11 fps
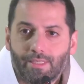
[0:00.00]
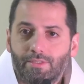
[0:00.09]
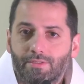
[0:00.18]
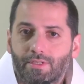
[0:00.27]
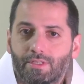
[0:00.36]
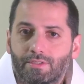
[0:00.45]

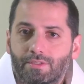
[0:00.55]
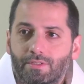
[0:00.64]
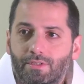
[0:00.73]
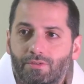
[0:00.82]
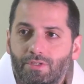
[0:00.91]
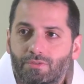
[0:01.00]
This is
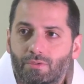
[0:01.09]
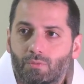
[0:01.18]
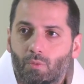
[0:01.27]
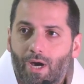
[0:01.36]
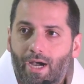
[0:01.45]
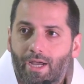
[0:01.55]
the
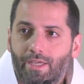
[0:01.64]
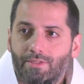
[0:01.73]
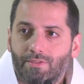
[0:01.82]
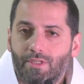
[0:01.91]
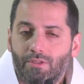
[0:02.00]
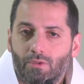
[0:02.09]
reason why
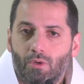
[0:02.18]
St.